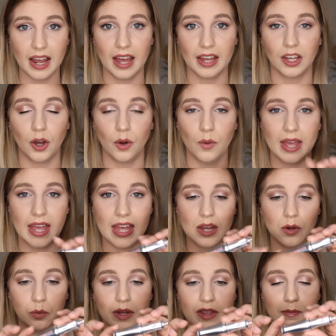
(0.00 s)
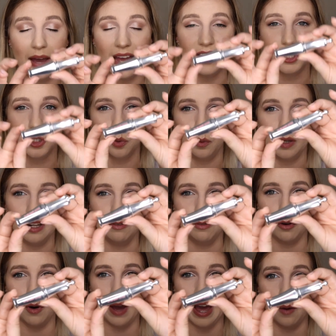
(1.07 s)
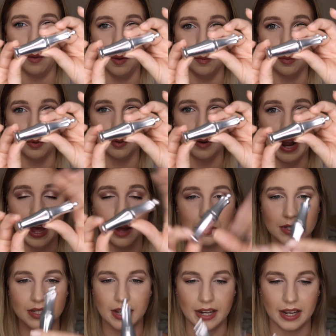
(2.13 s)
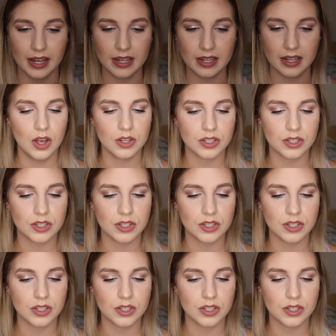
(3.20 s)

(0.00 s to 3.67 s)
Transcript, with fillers: I go in with my 24 hour brow setter.